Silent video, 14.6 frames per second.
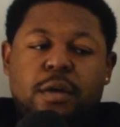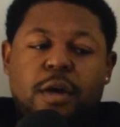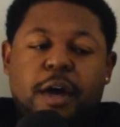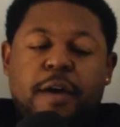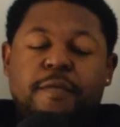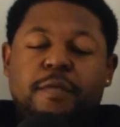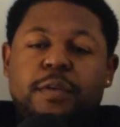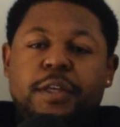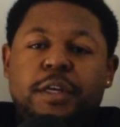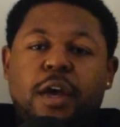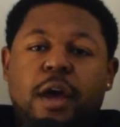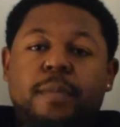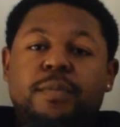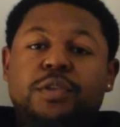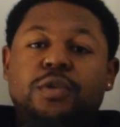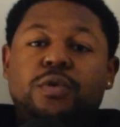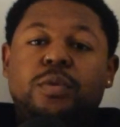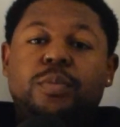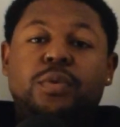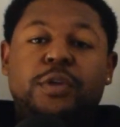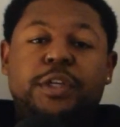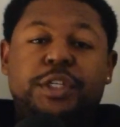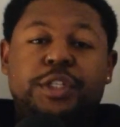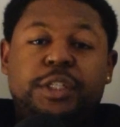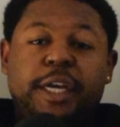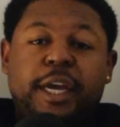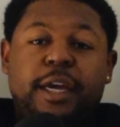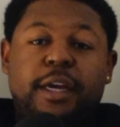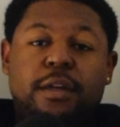I've really come to
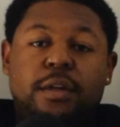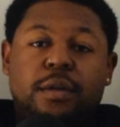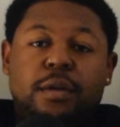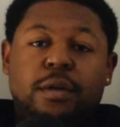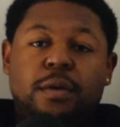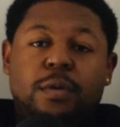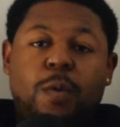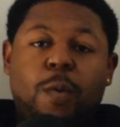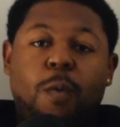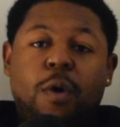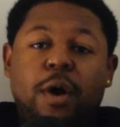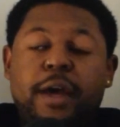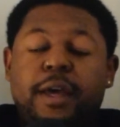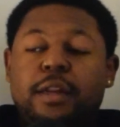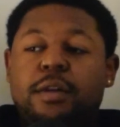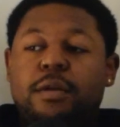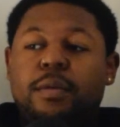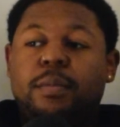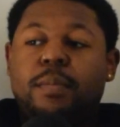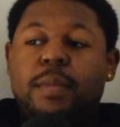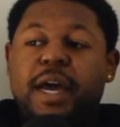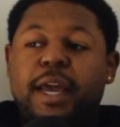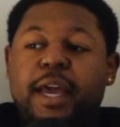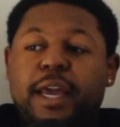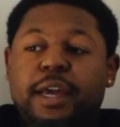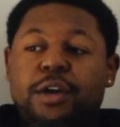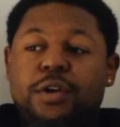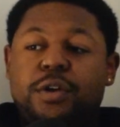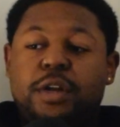appreciate what my
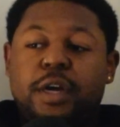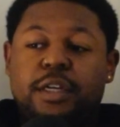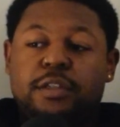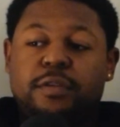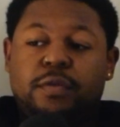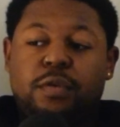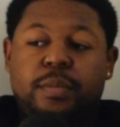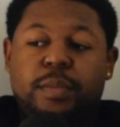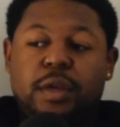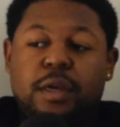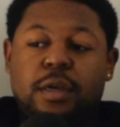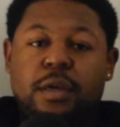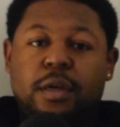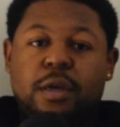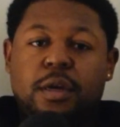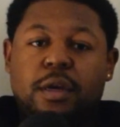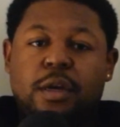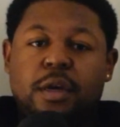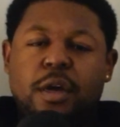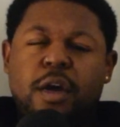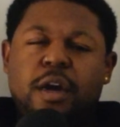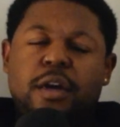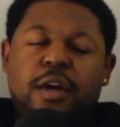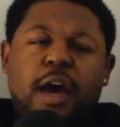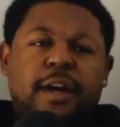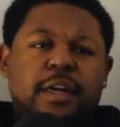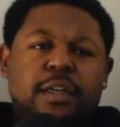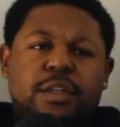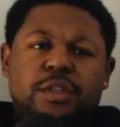anger does for me. Not
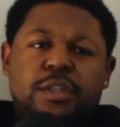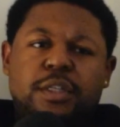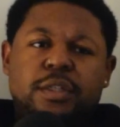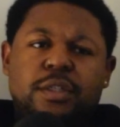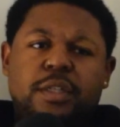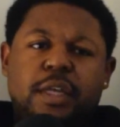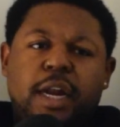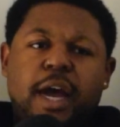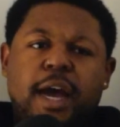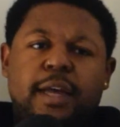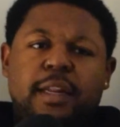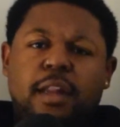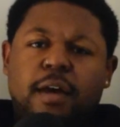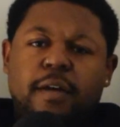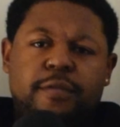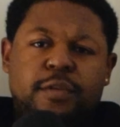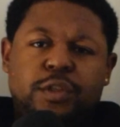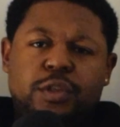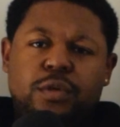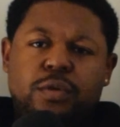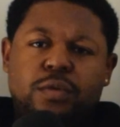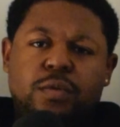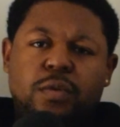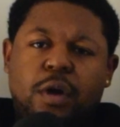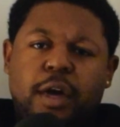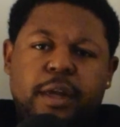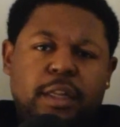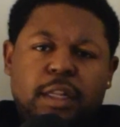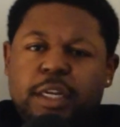in a sense that I love to
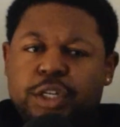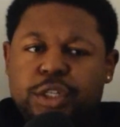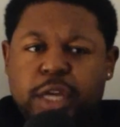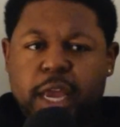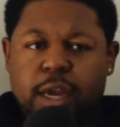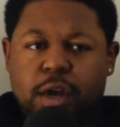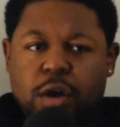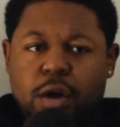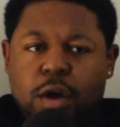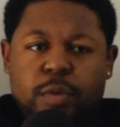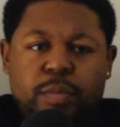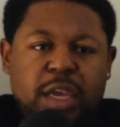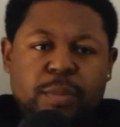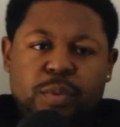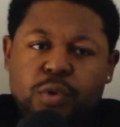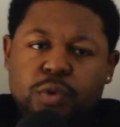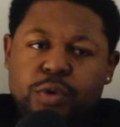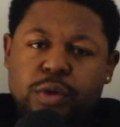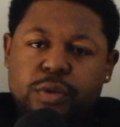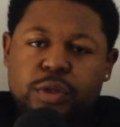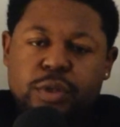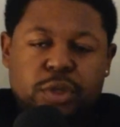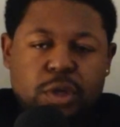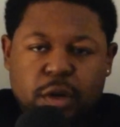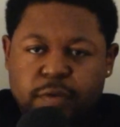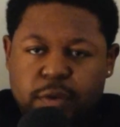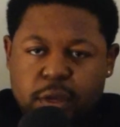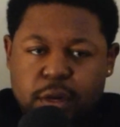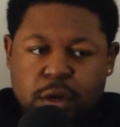unleash anger on people who don't
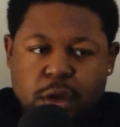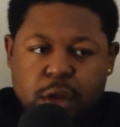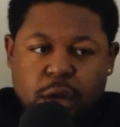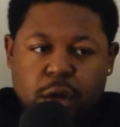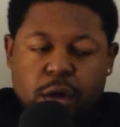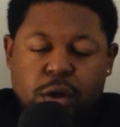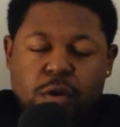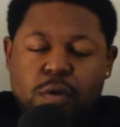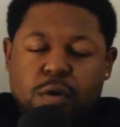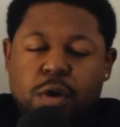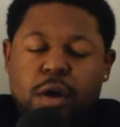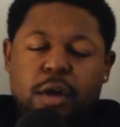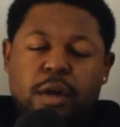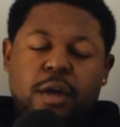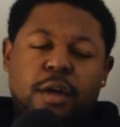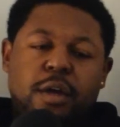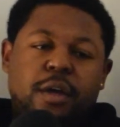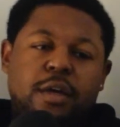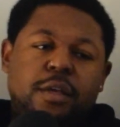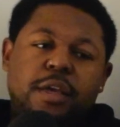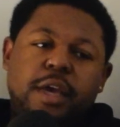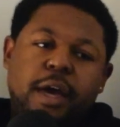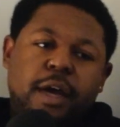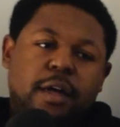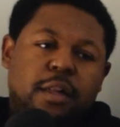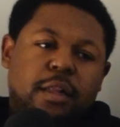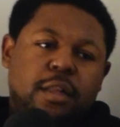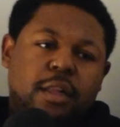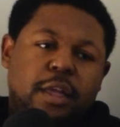deserve it or
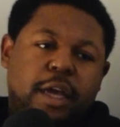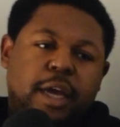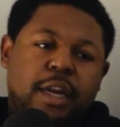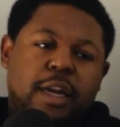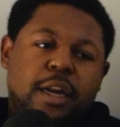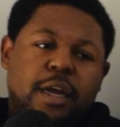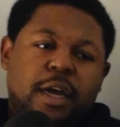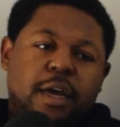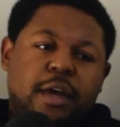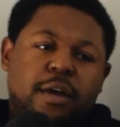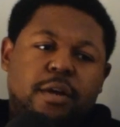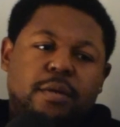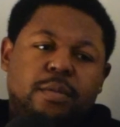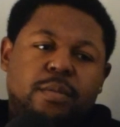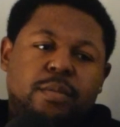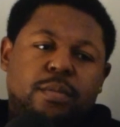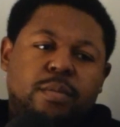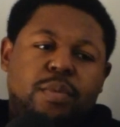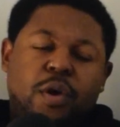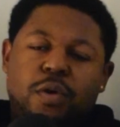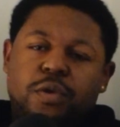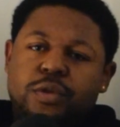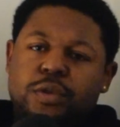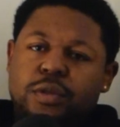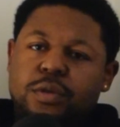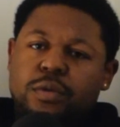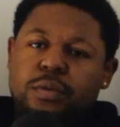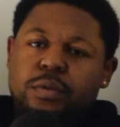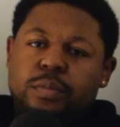yell and uh,
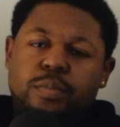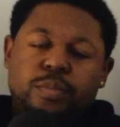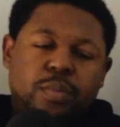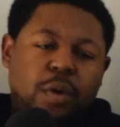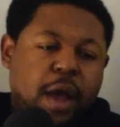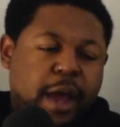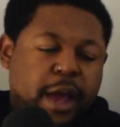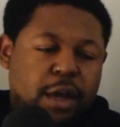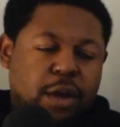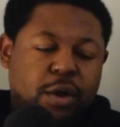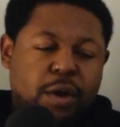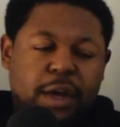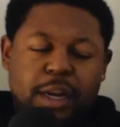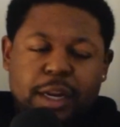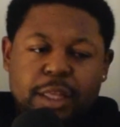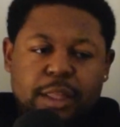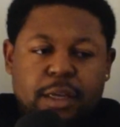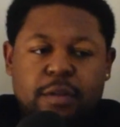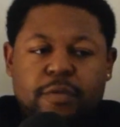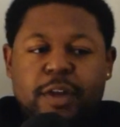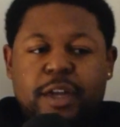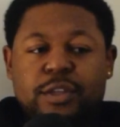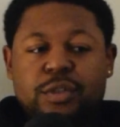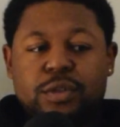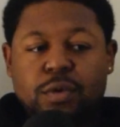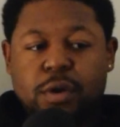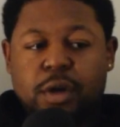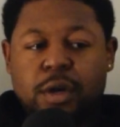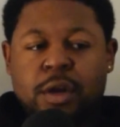boast or brag or anything of that
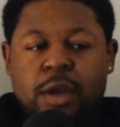sort.